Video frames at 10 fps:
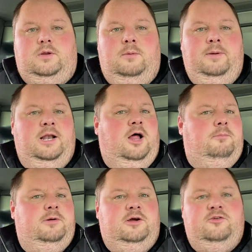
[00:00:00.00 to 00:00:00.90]
a
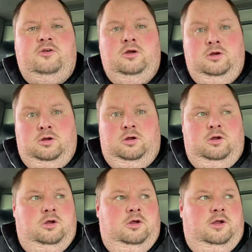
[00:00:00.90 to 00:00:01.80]
lot, because
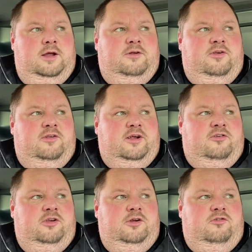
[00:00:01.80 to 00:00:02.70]
I see it's like
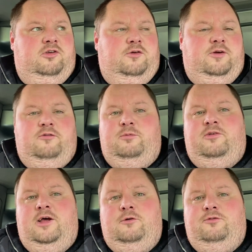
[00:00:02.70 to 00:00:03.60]
new thing for
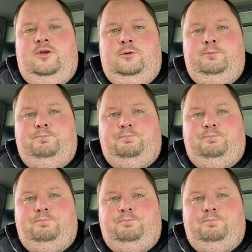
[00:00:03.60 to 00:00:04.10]
myself, so